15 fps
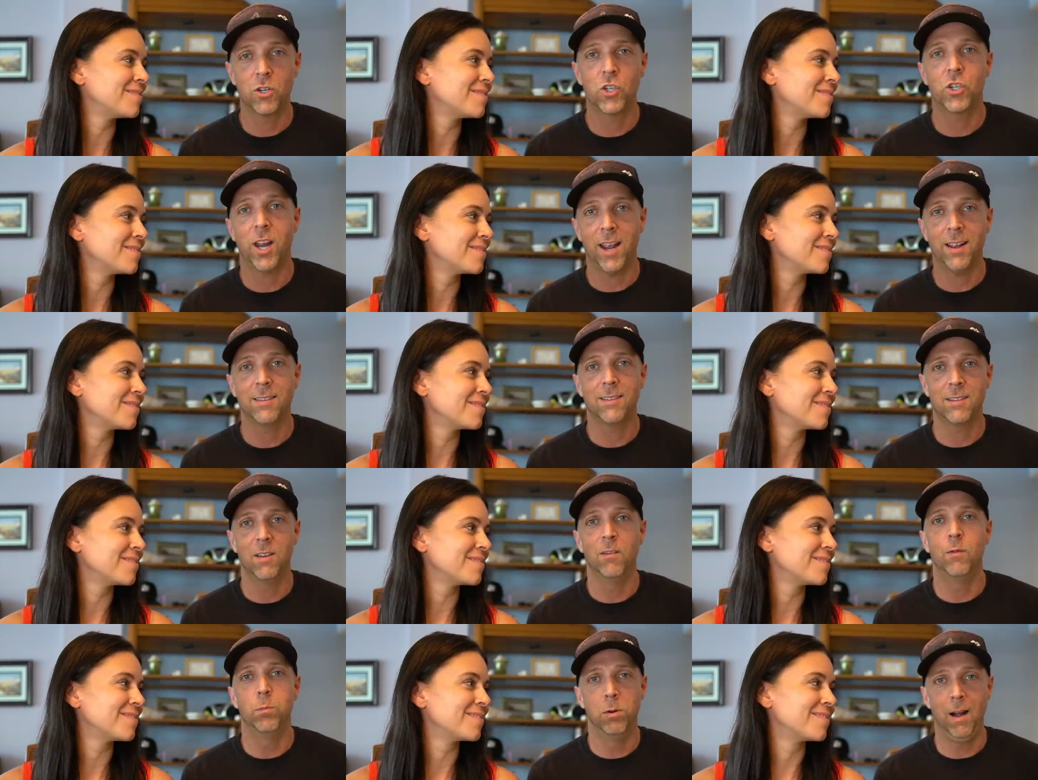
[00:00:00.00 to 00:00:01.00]
Speaker 1: shades
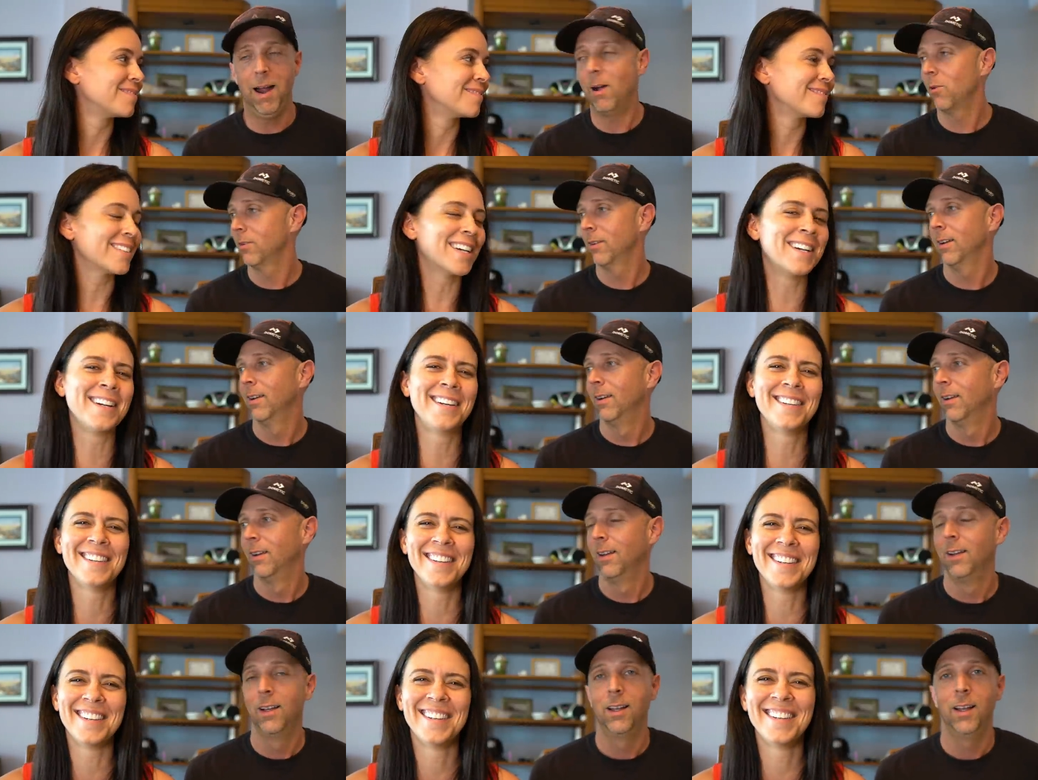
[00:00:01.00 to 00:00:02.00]
of brown.
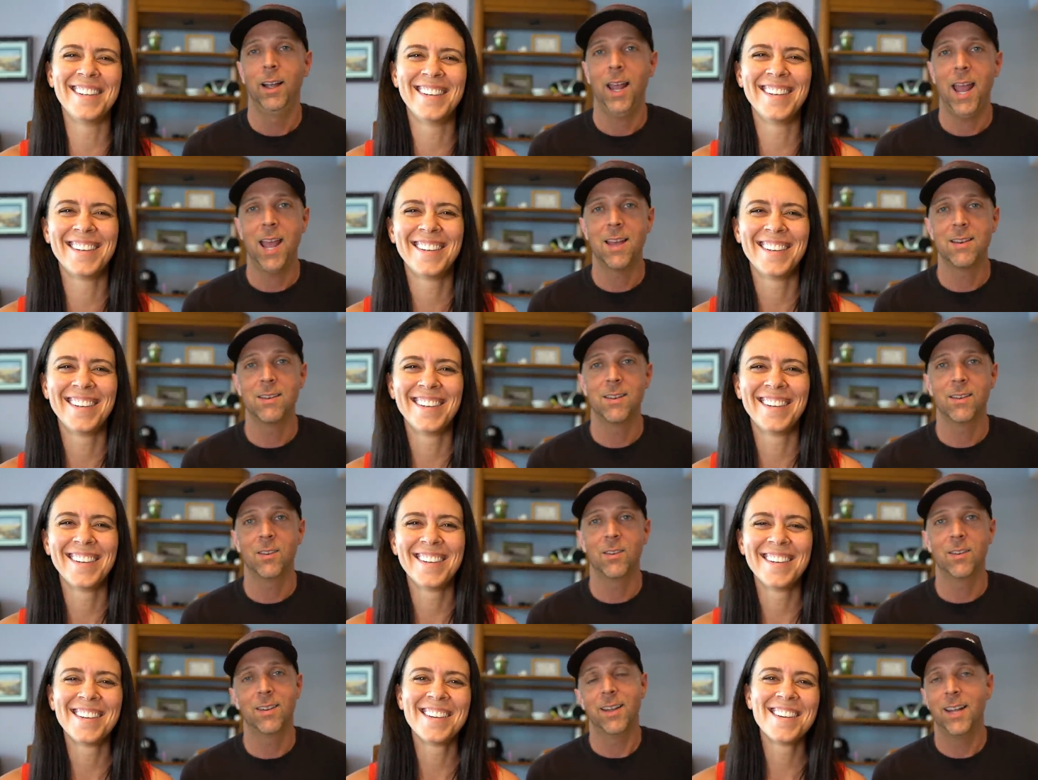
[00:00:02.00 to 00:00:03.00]
And
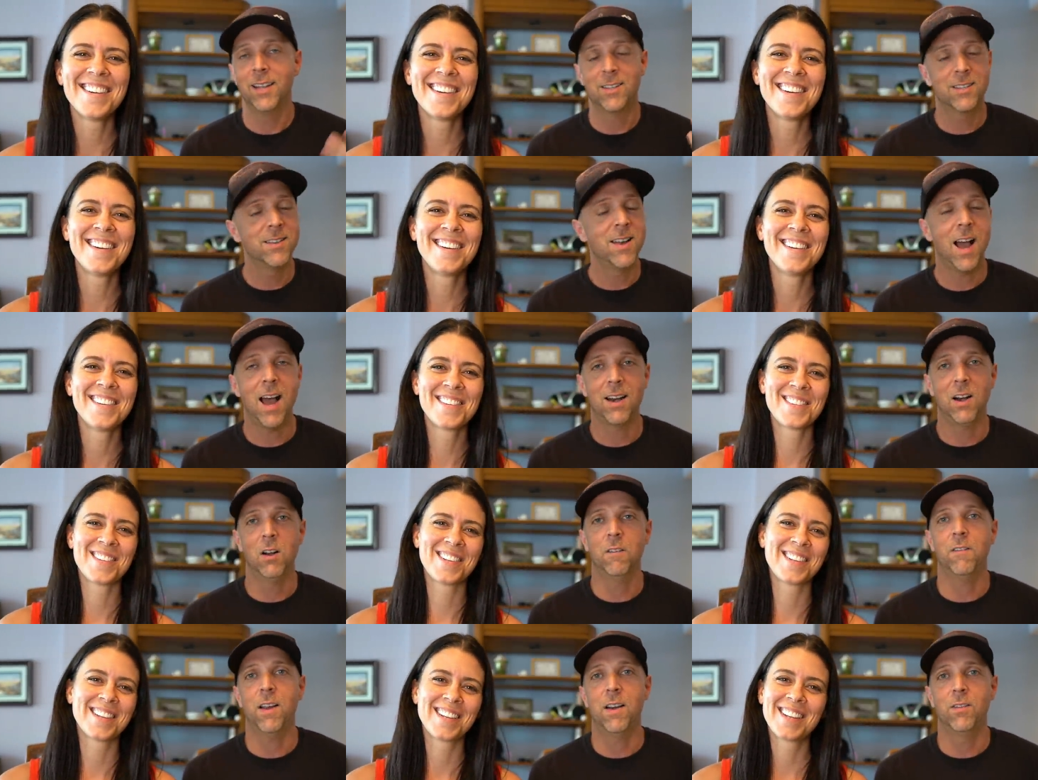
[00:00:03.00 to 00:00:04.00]
it's not
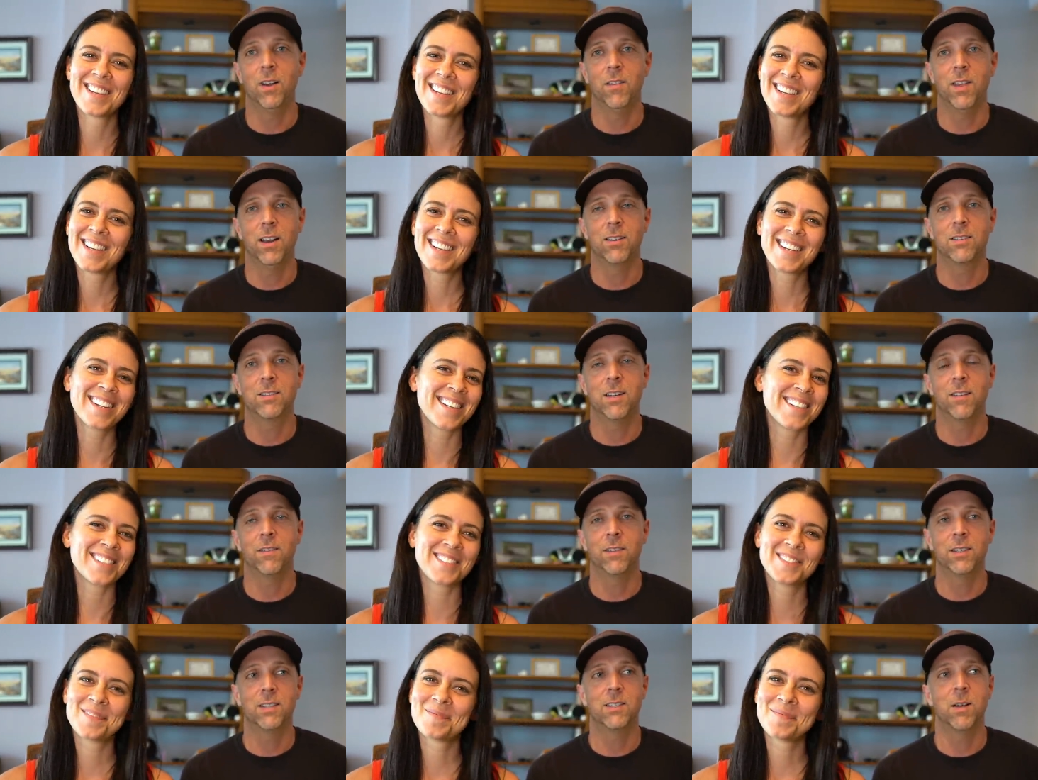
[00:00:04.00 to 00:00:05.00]
our favorite. That is
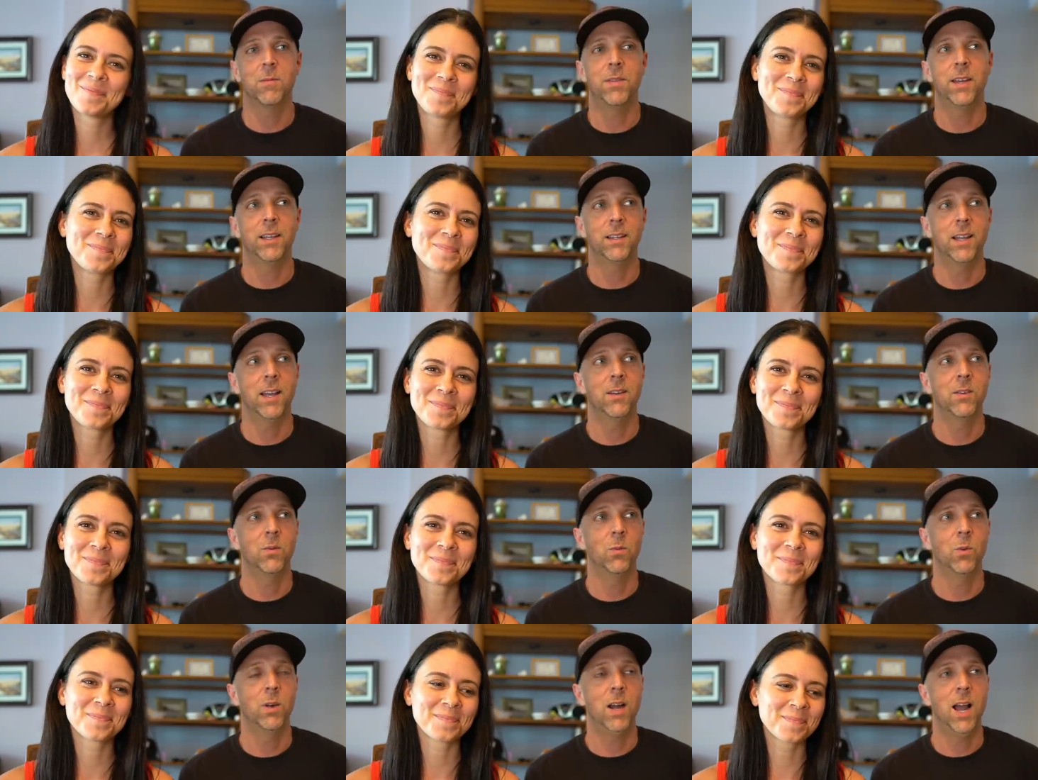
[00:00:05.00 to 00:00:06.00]
definitely something
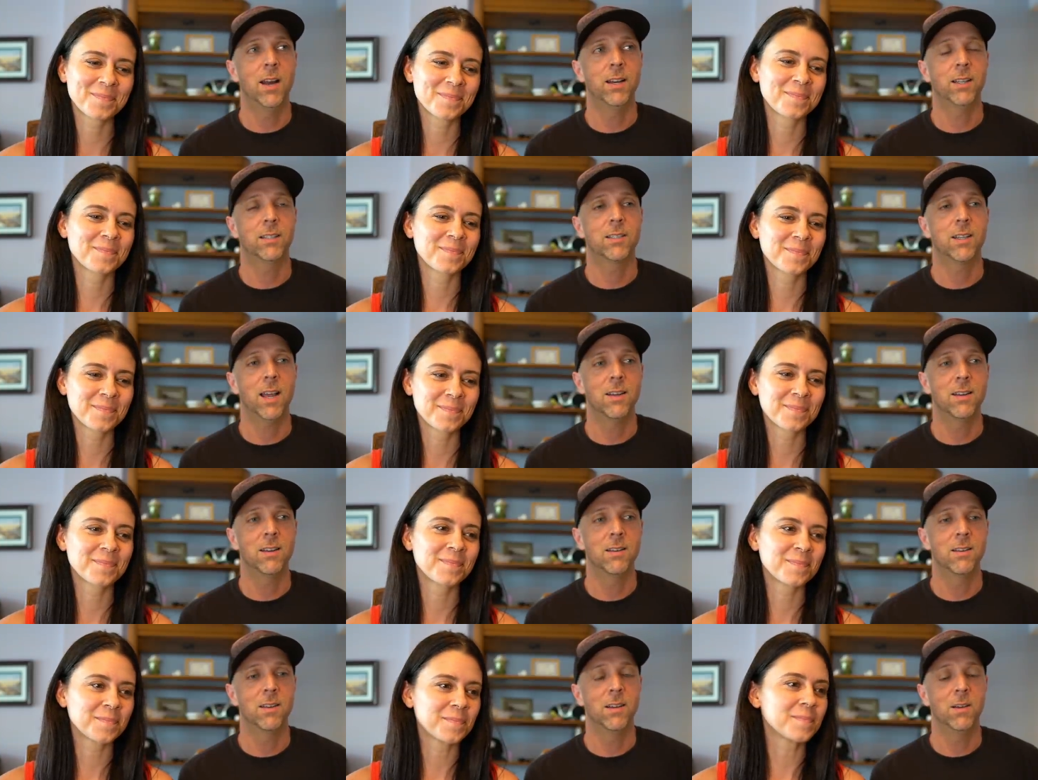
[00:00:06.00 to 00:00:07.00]
that we're not
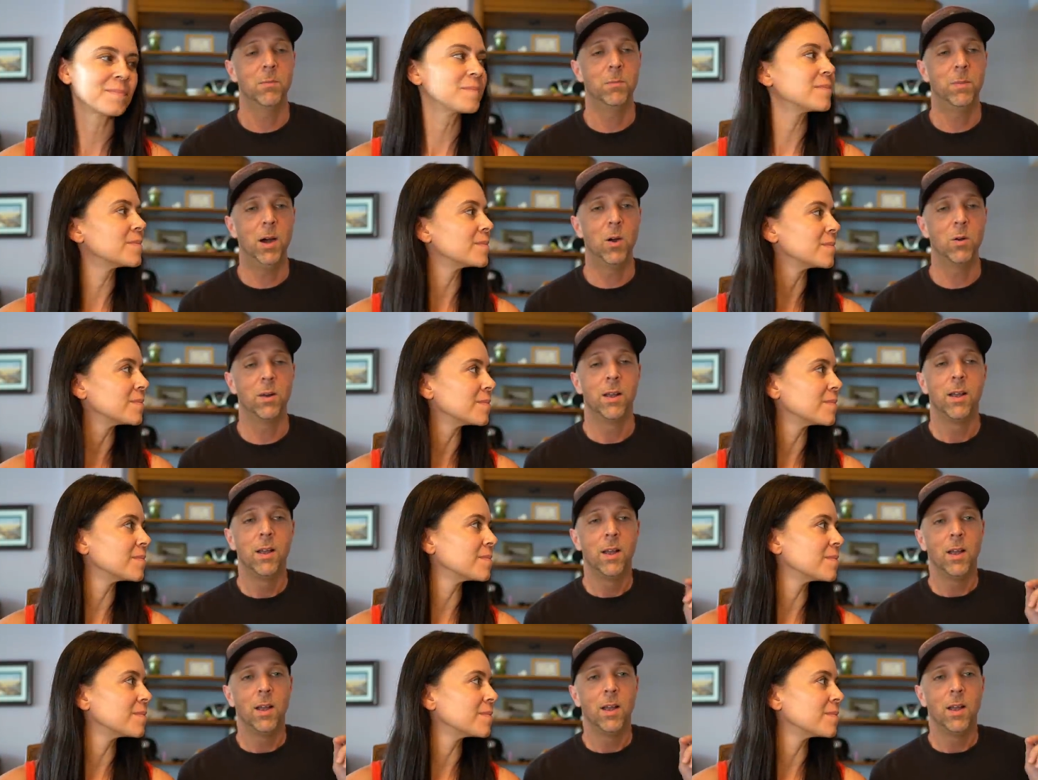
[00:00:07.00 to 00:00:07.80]
excited about.